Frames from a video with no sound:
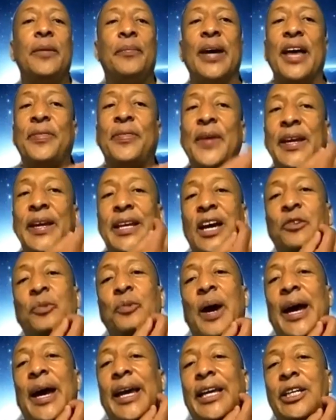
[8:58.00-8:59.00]
and I think
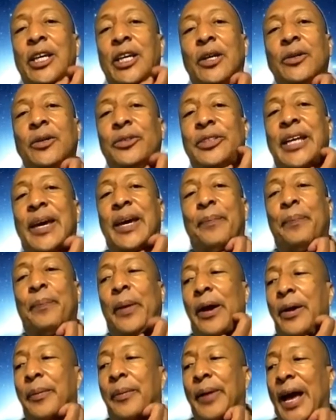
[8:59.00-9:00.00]
that's why he used that
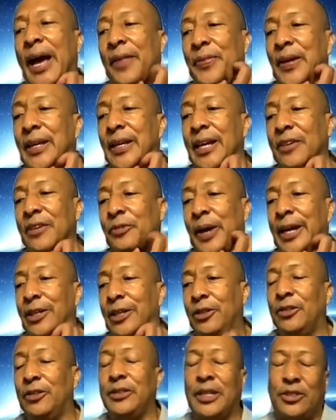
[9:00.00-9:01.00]
parable. I think that's why
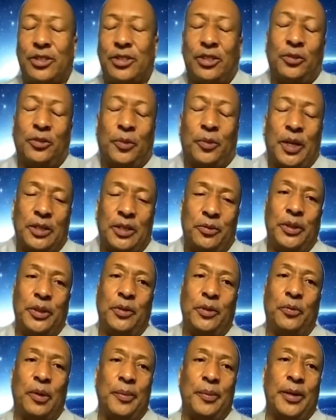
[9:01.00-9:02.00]
he used that situation
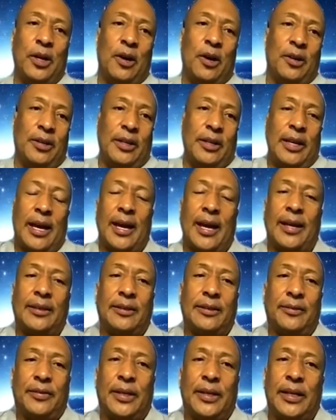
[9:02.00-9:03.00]
with the woman caught in the
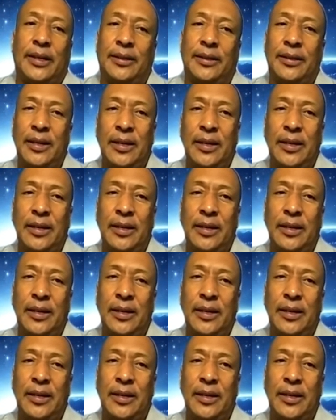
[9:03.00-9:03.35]
act of uh,